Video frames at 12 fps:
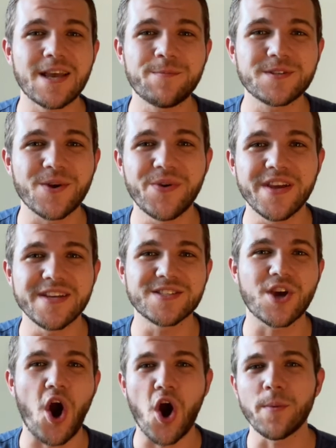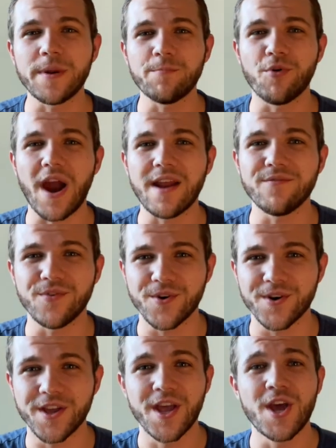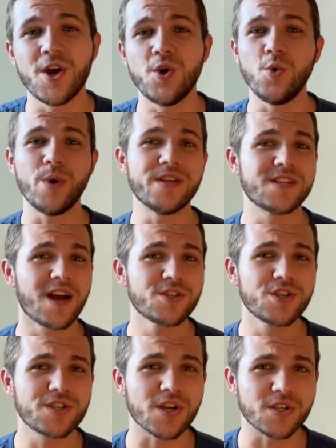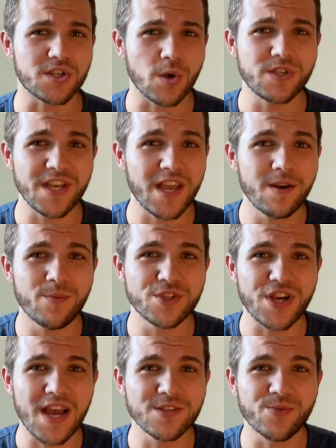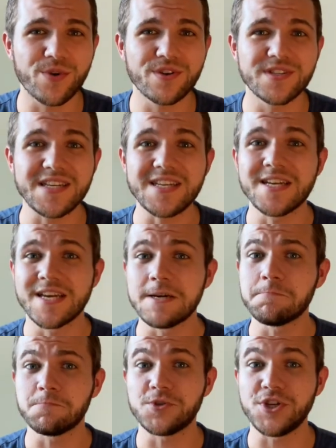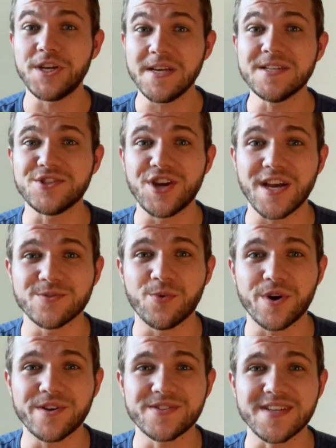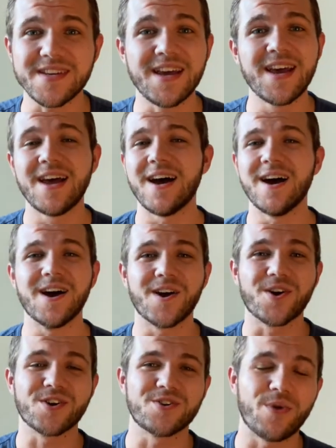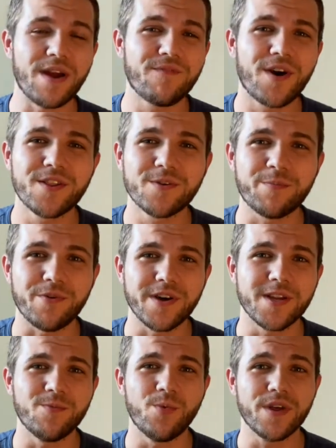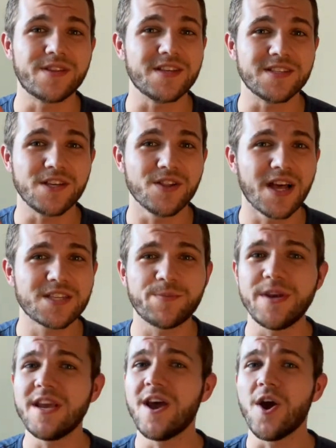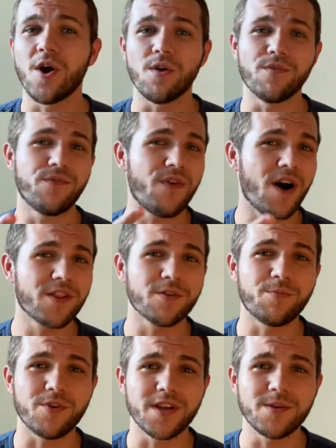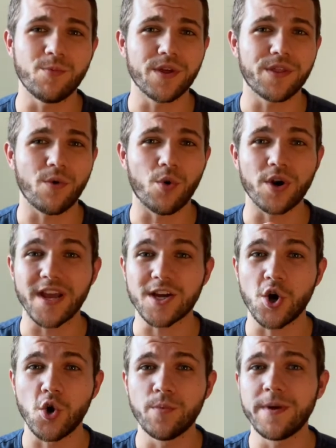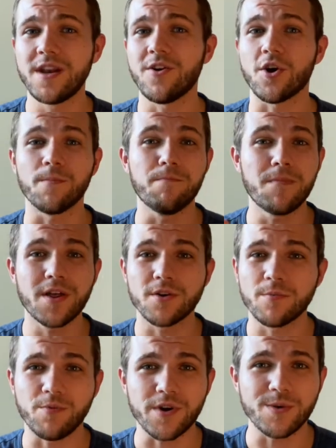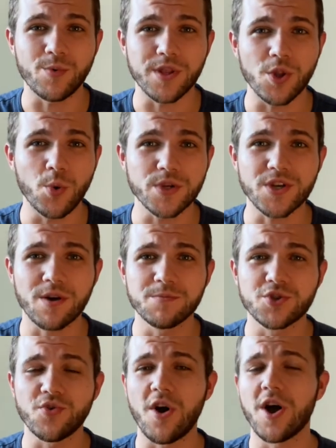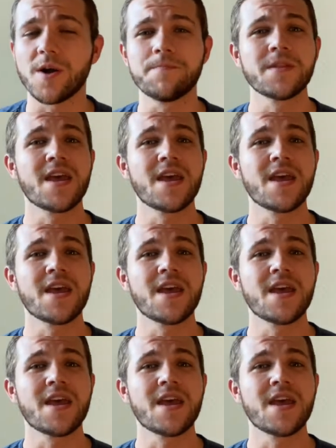episode is Carmen Bradford, who is not just associated with jazz royalty, she is jazz royalty. Uh, her grandfather played with Dizzy Gillespie, her father played with Ornette Coleman, her mother played with Louis Armstrong,